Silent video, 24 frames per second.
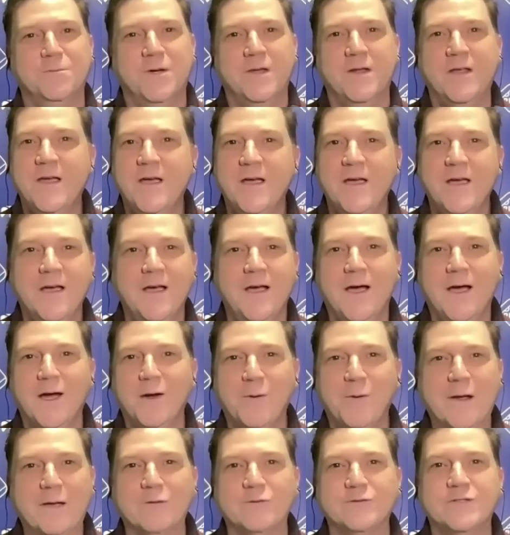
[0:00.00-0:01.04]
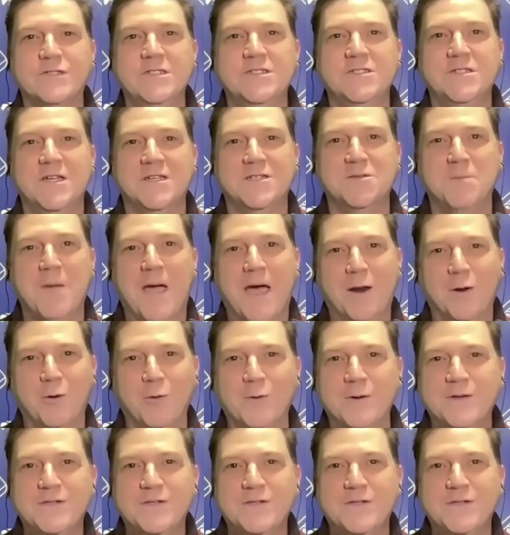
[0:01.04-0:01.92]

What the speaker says: but regular season doesn't matter.